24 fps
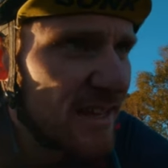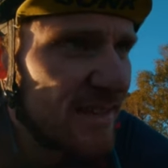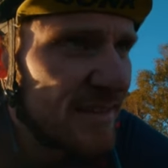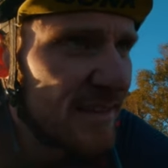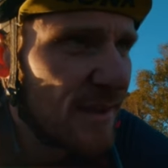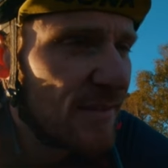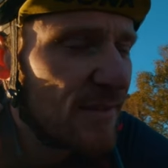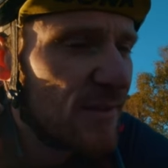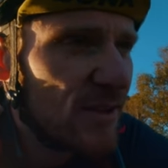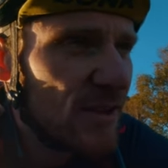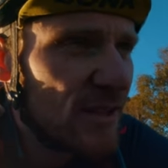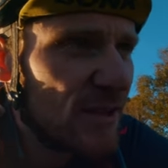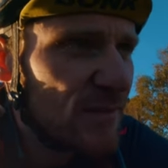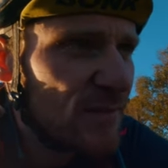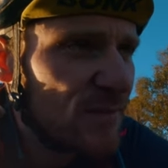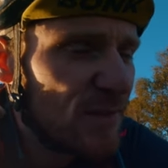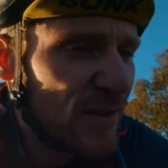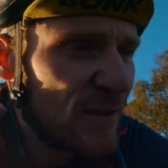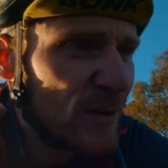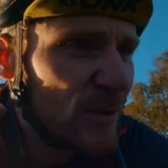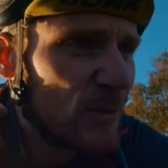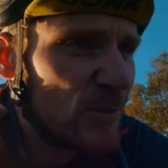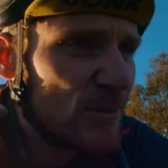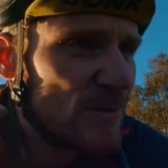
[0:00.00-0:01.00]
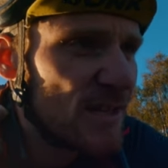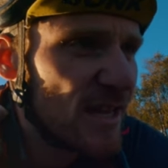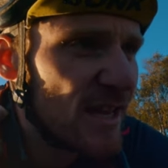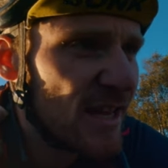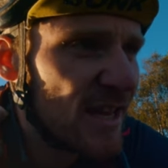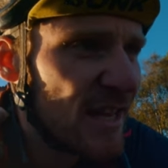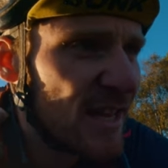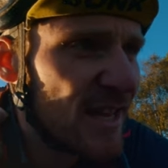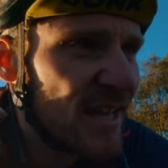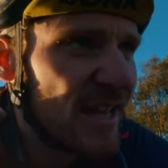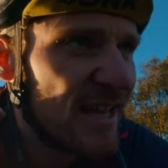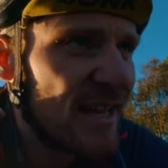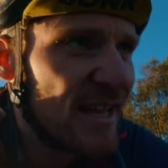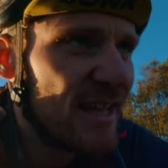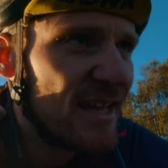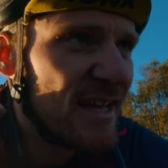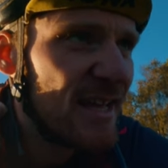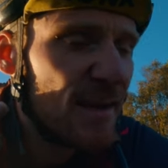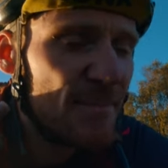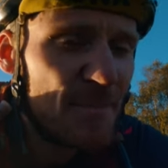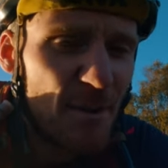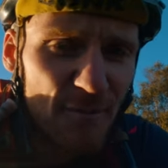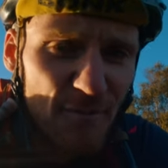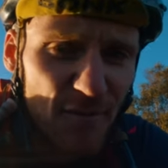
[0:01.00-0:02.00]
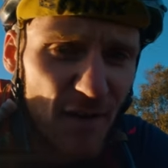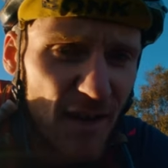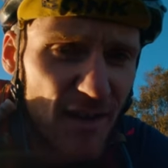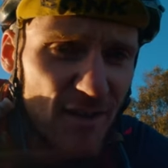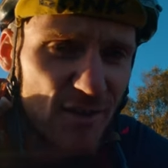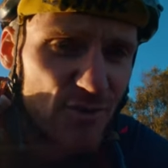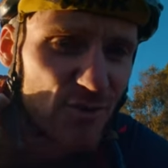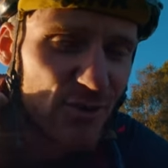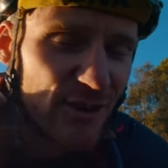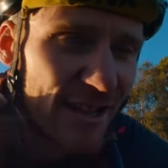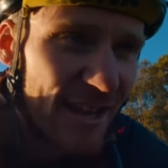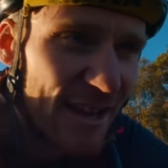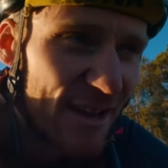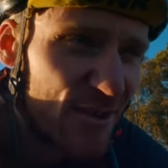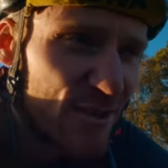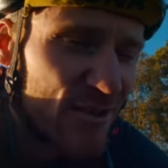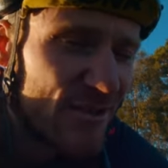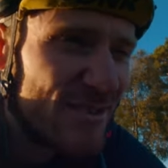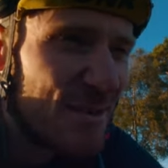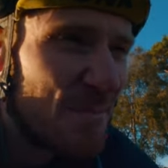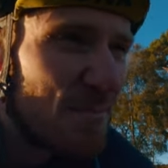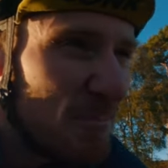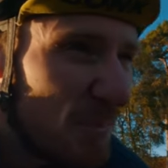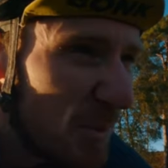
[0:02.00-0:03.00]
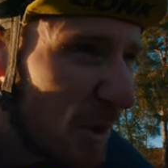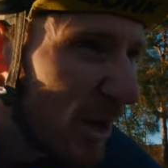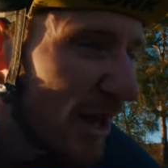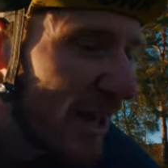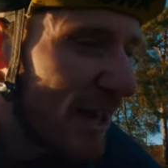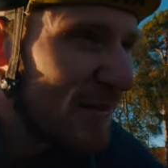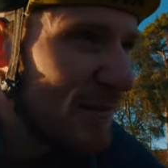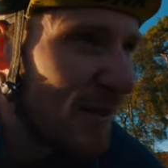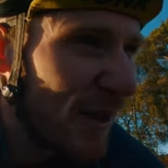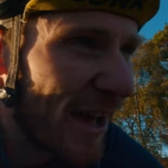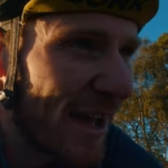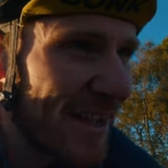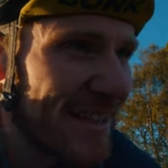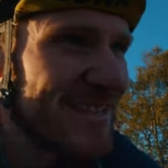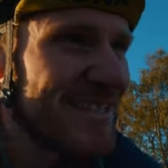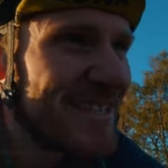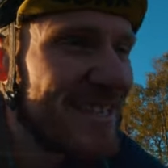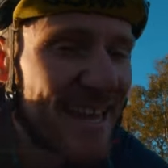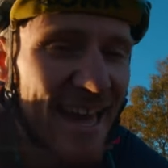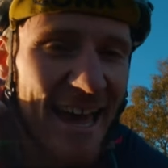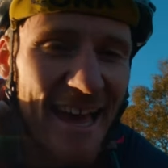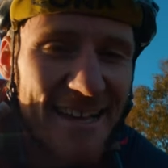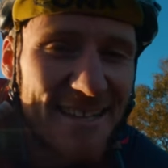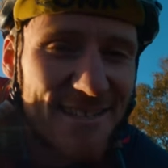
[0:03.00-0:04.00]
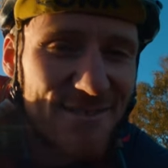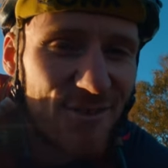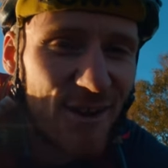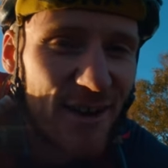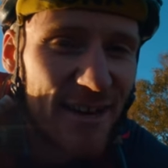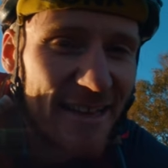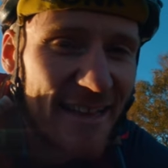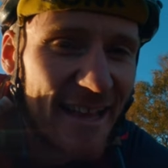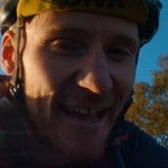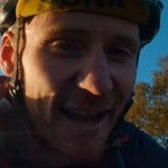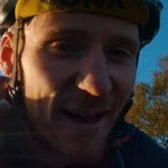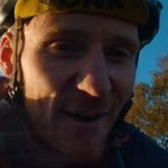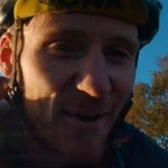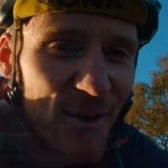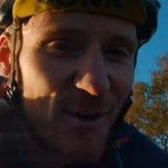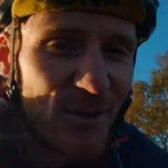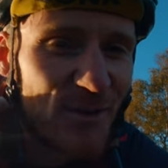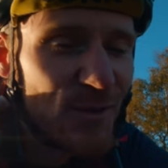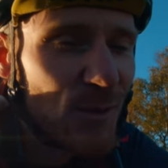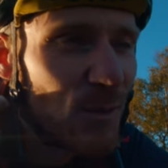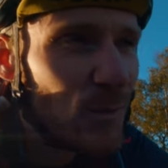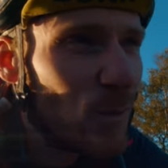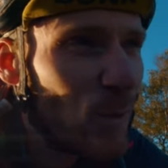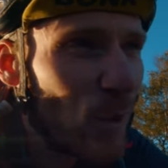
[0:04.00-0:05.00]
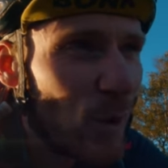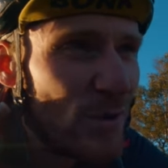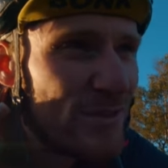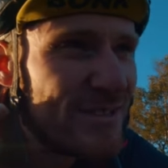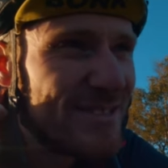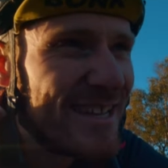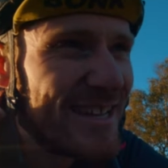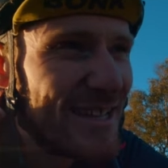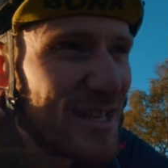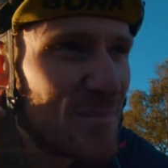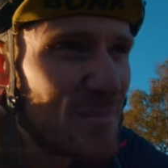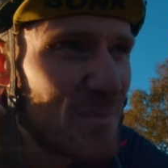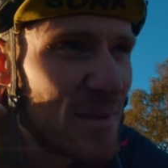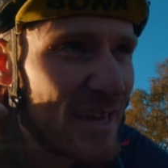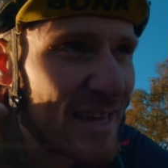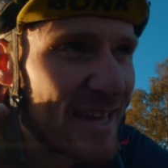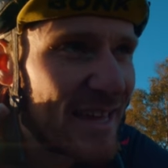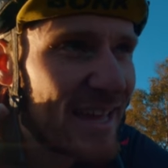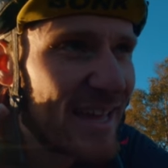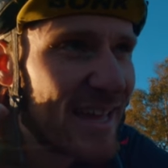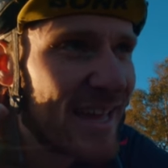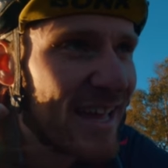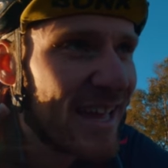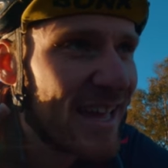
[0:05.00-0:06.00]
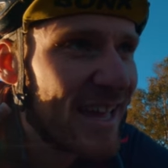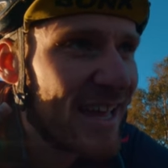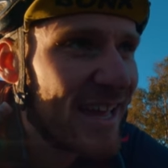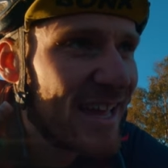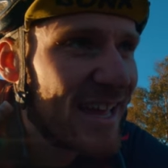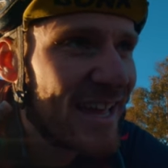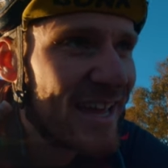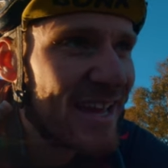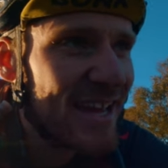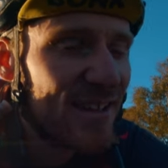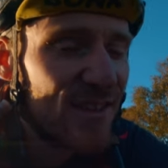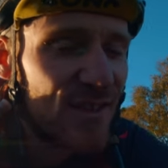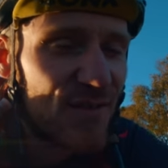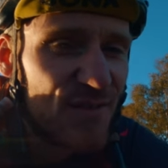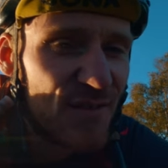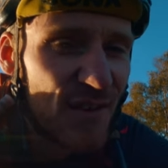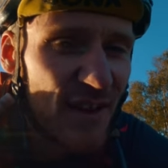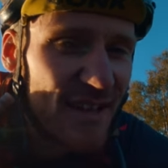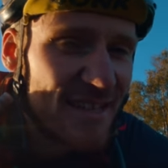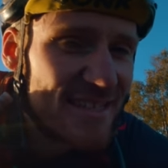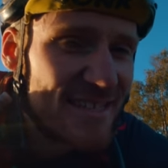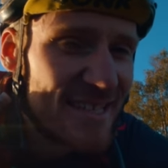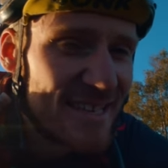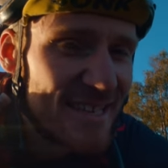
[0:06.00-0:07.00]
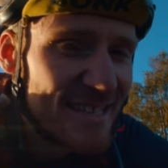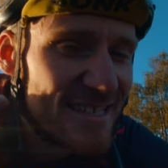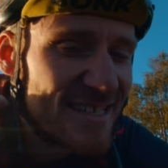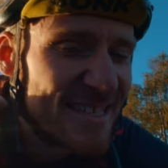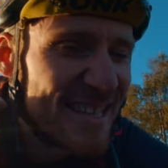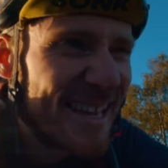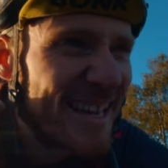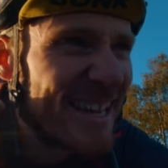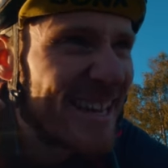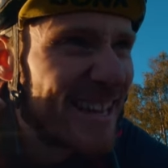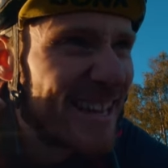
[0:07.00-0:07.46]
definitely feels a bit faster in areas. But if I had to guess right now from what is going to be the fastest